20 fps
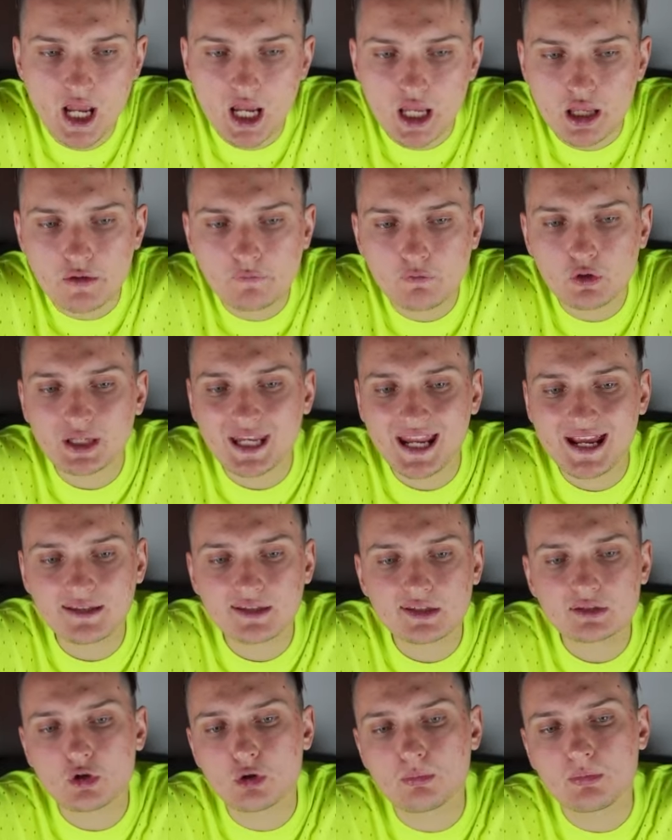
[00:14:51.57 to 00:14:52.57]
If you can't
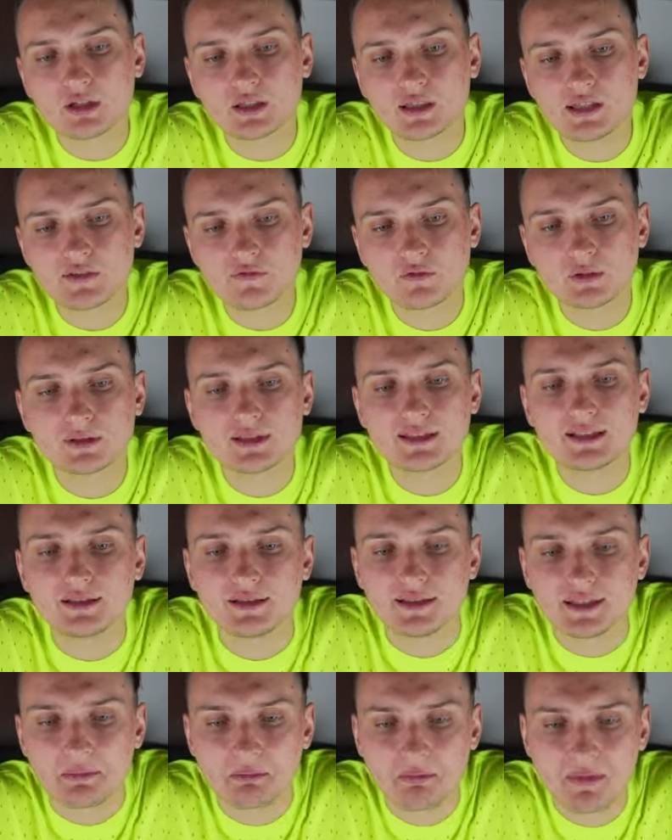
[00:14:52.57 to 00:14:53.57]
stomach this
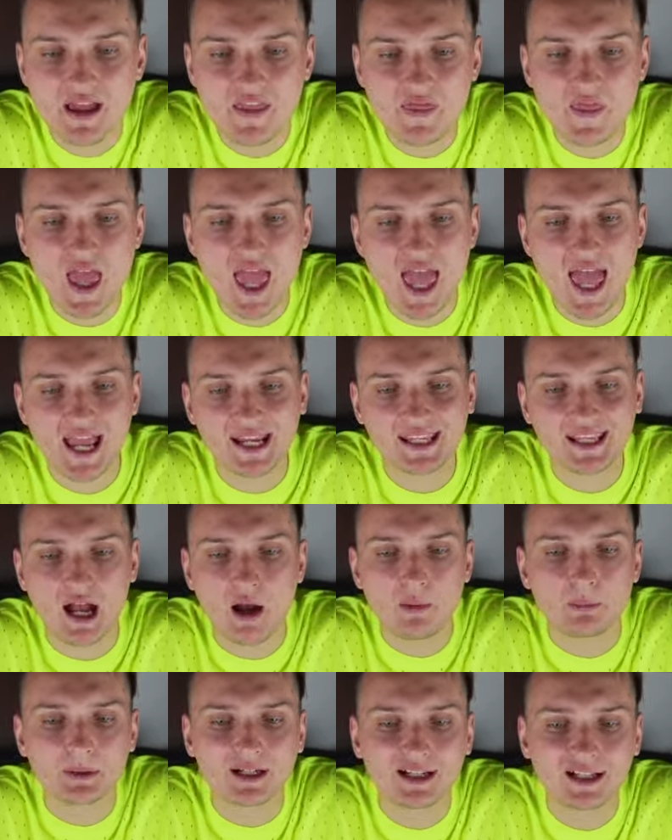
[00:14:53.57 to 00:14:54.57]
volatility, man the heck
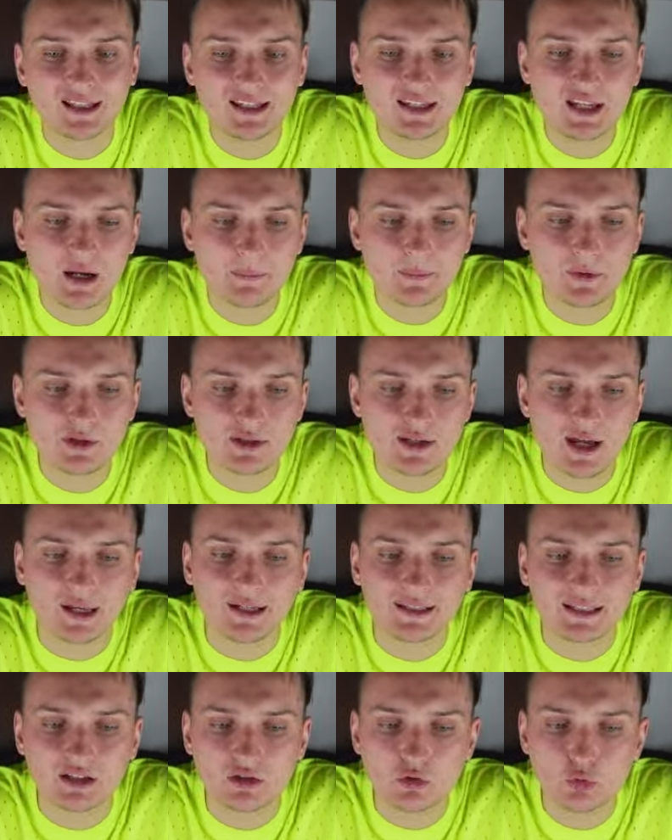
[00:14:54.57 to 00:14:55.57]
up, clean up your
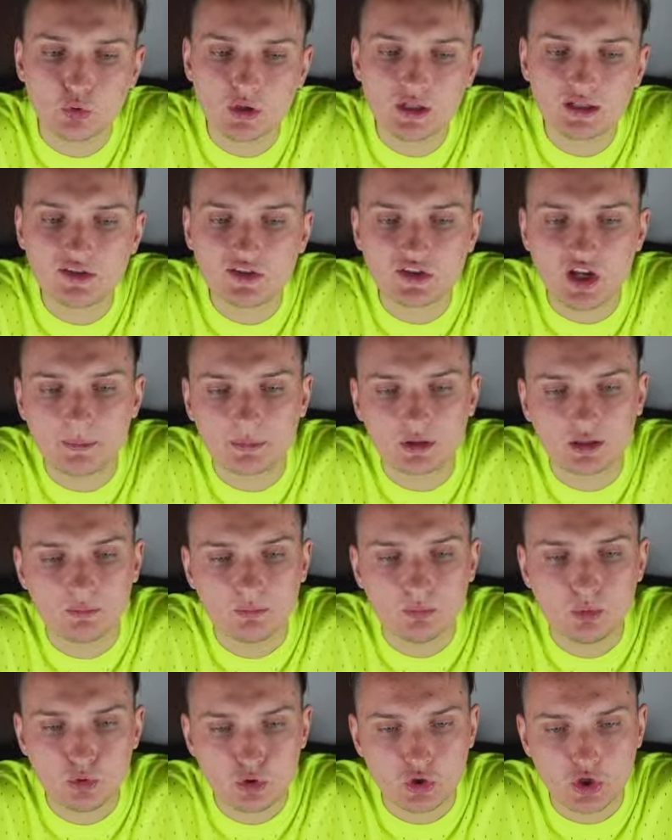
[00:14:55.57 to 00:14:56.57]
diet, and drink some
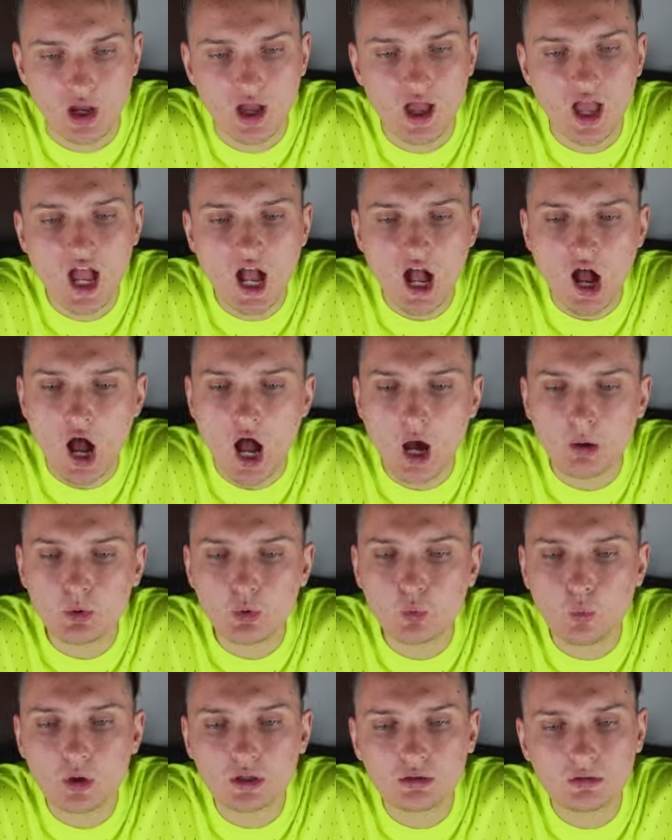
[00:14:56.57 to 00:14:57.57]
kombucha. How do you
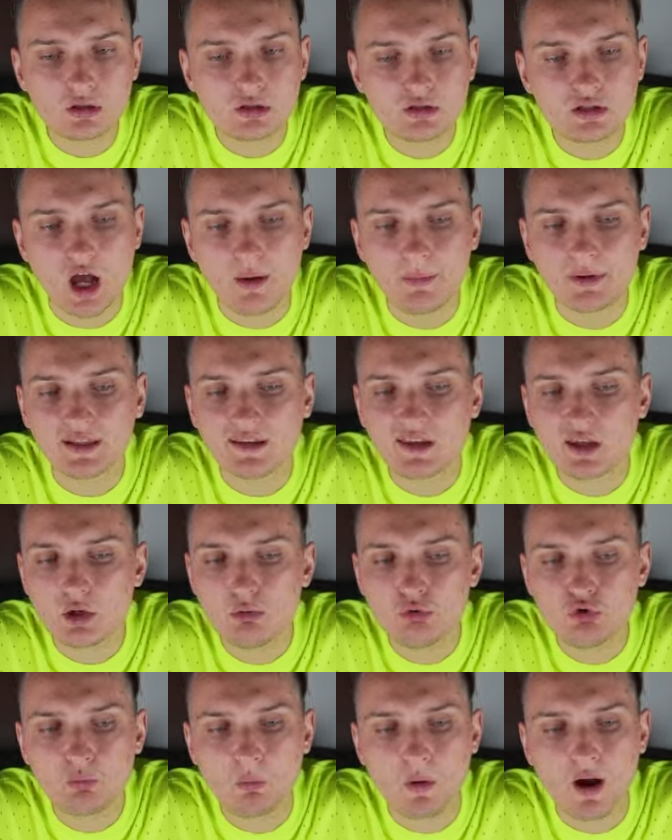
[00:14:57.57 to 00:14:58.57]
want to stomach the
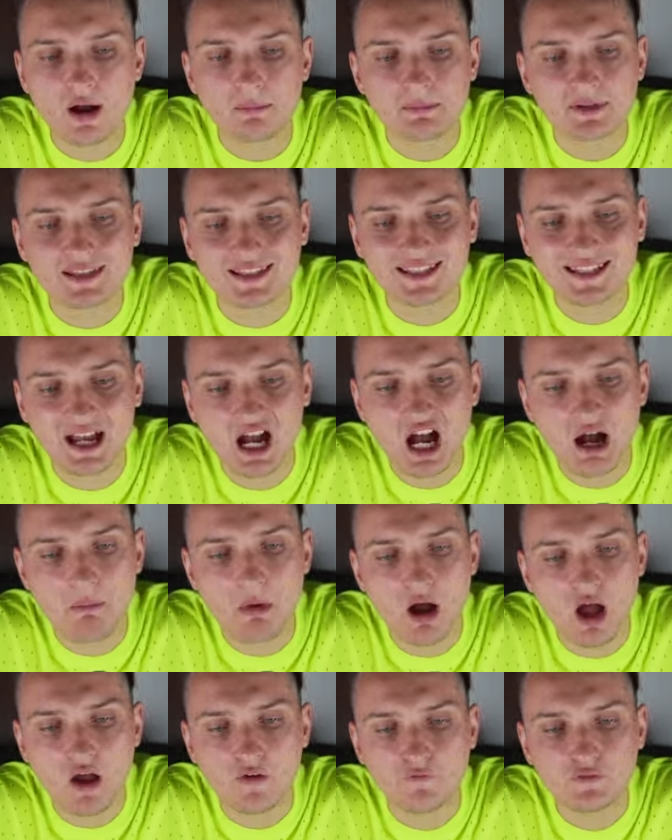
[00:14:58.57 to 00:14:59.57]
huge pumps that come
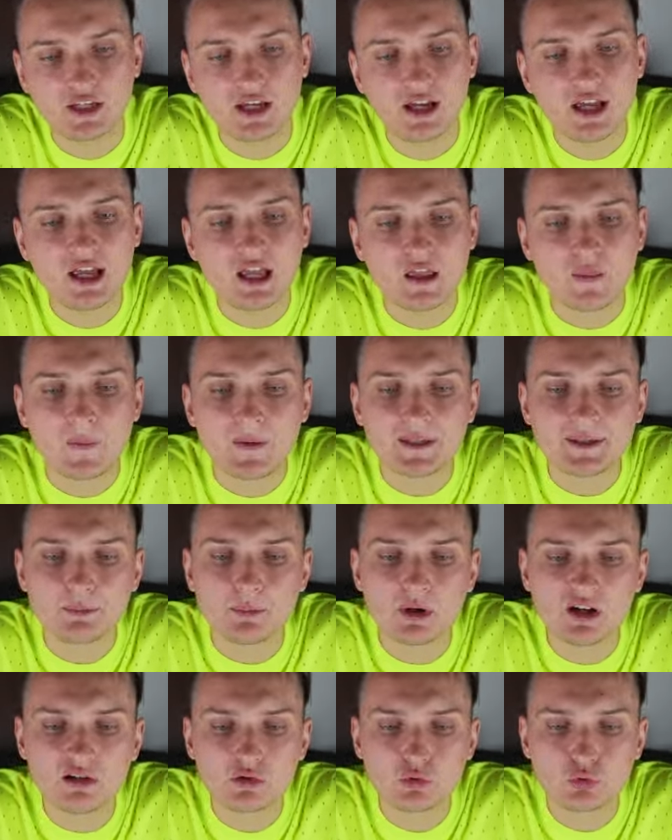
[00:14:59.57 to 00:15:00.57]
after this
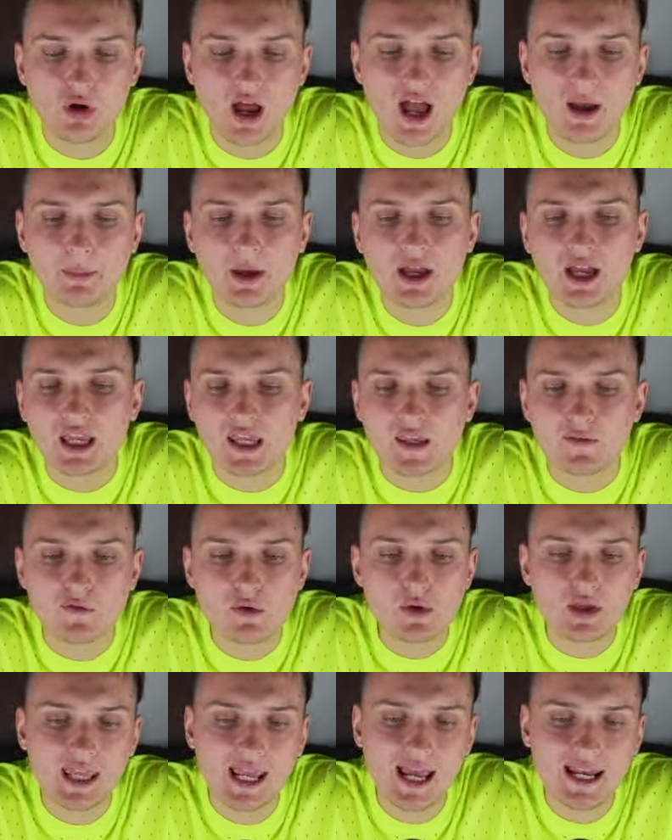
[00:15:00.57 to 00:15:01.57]
bear trap if
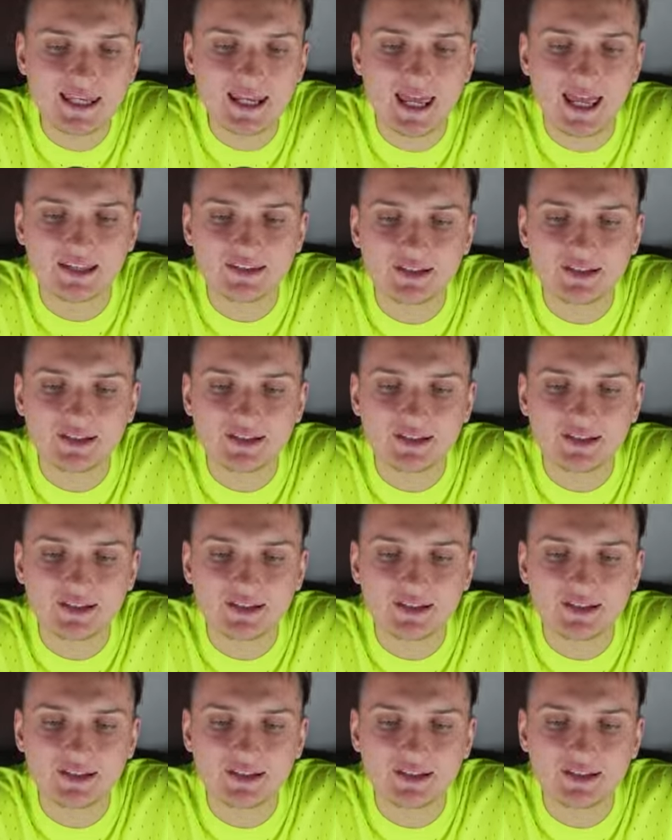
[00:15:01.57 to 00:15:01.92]
you can't handle